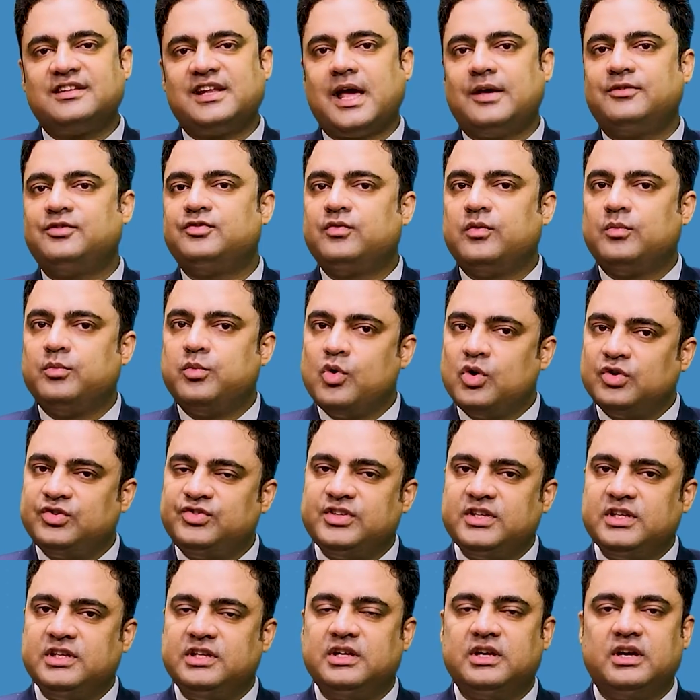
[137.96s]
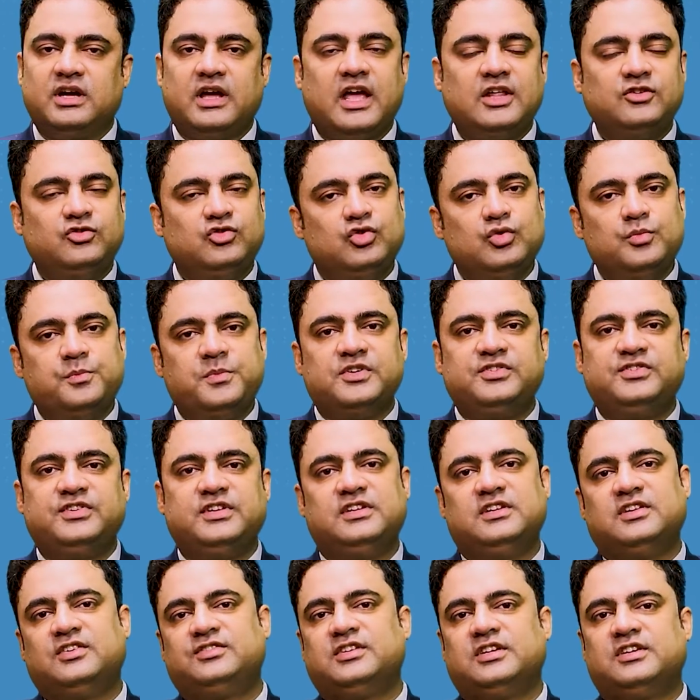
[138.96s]
slabs for both senior and super
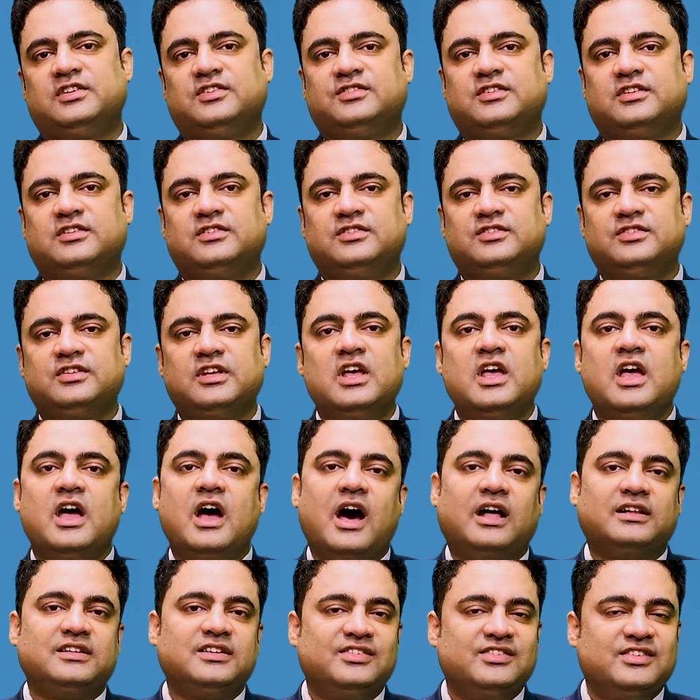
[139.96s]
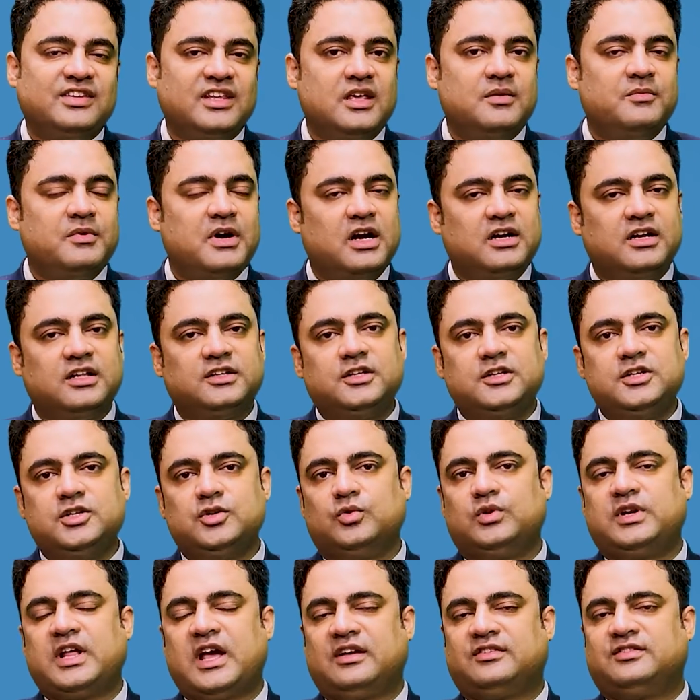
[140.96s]
senior citizens are the same under the
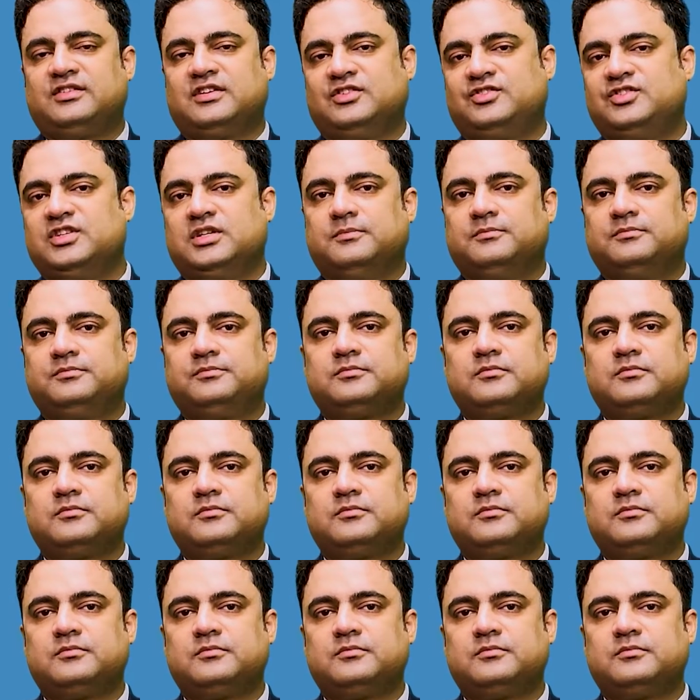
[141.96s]
new tax regime